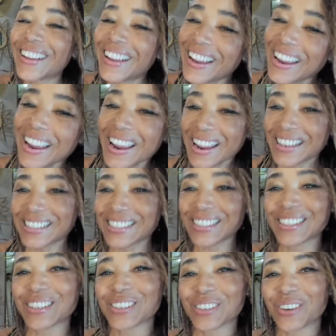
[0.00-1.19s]
It's
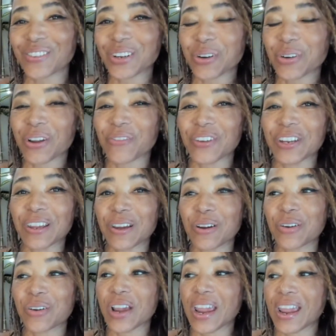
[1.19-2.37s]
just a sort of a quick
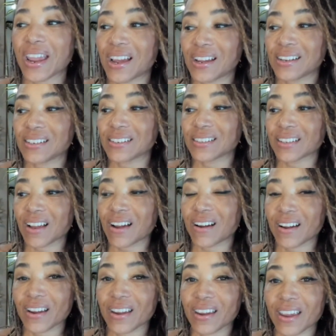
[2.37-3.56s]
video, and
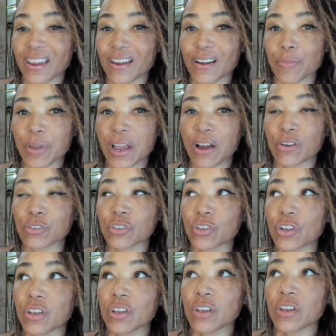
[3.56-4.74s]
I am out.
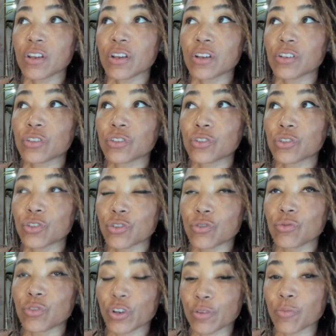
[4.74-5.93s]

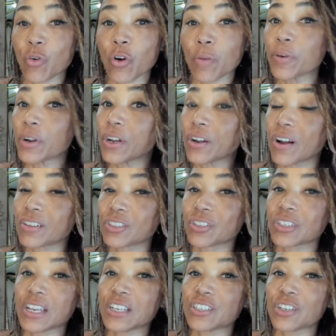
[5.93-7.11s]
To learn more, book a
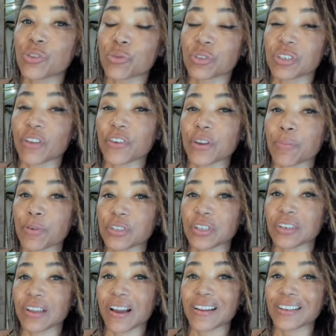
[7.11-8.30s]
consultation through
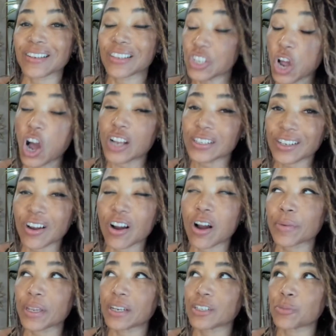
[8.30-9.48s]

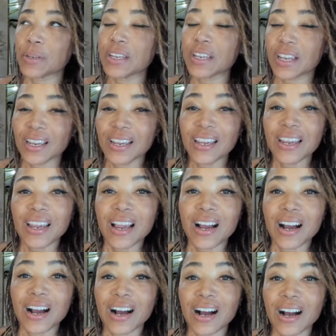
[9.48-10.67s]
stephanieperson.com. Can I speak?
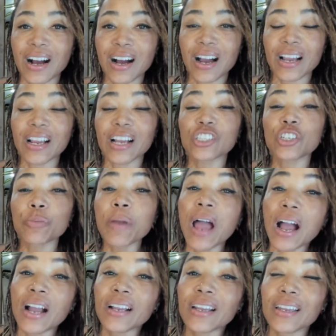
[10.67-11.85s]
I got your back.